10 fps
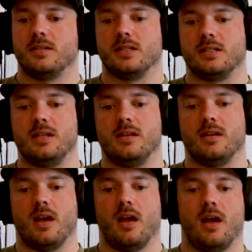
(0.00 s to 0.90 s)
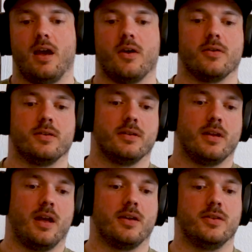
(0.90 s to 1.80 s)
to see how
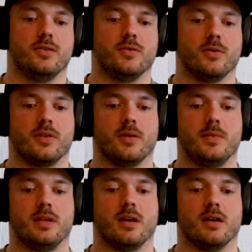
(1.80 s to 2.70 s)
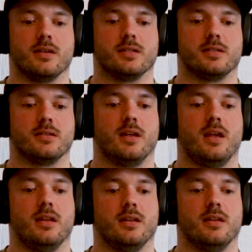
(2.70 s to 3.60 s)
you do with it, because
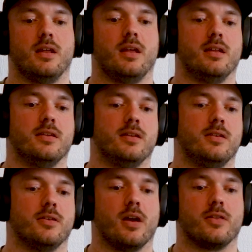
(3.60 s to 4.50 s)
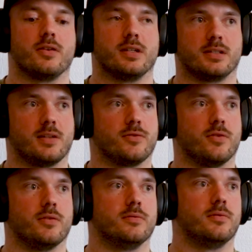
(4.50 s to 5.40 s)
in your other
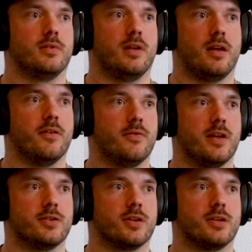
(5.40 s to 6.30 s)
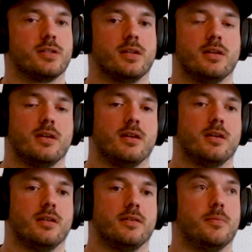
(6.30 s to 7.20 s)
successful ventures,
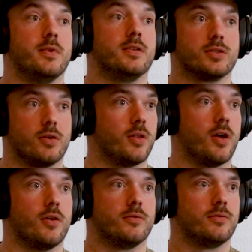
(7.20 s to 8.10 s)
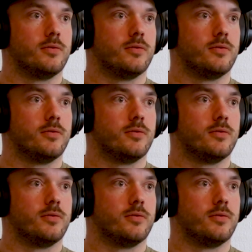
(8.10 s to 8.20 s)
they've been solo.